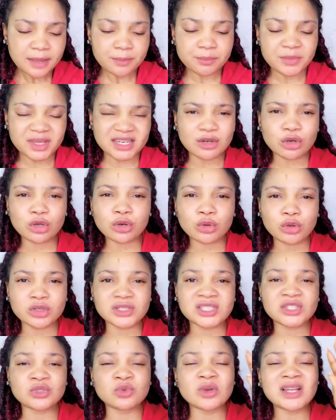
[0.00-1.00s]
May the Lord
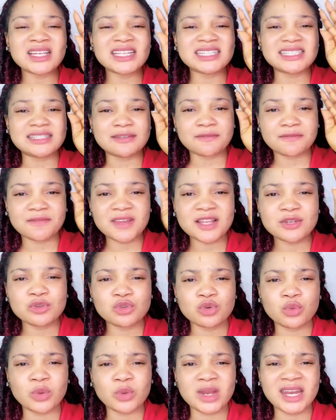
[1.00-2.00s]
continually
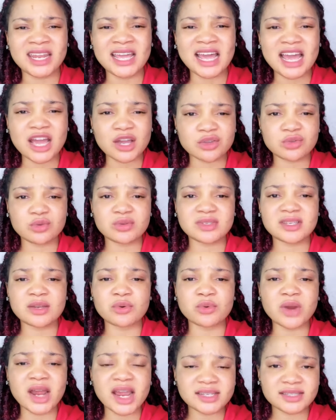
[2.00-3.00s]
defend you when the
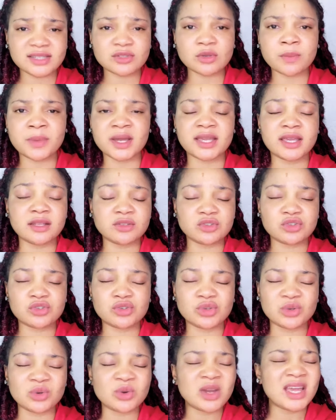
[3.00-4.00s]
accuser rises up
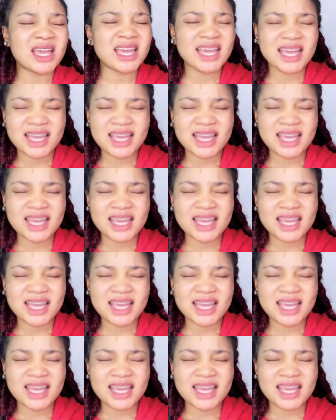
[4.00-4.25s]
against you,